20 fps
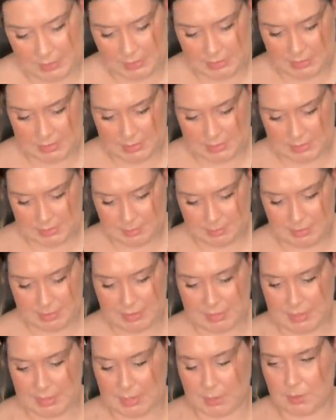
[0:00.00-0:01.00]
This is
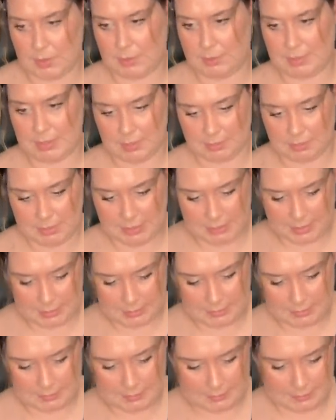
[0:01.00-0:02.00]
Banana Republic
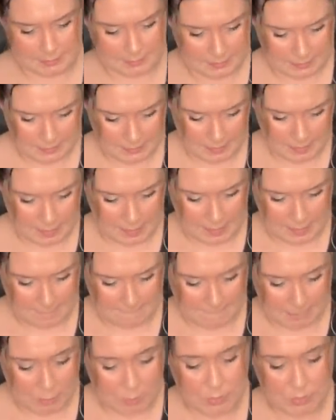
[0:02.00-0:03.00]

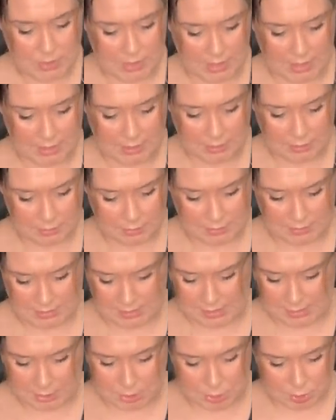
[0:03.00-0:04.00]
boot cut
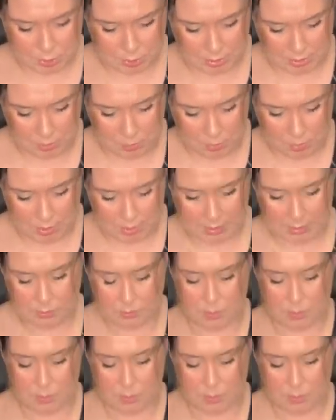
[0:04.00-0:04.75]
size 31